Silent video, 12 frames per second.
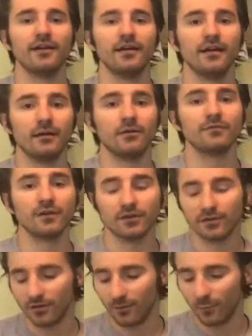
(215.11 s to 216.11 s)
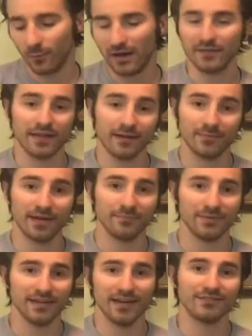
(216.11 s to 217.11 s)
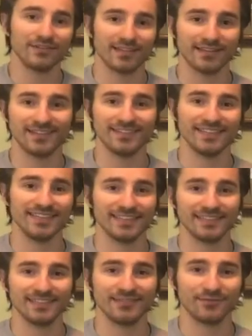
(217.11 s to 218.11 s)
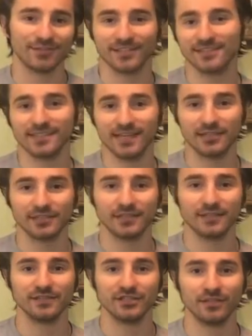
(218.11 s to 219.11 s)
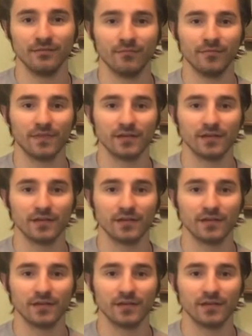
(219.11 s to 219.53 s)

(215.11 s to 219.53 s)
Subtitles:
However, while that might be everything you need for a good session in the gym,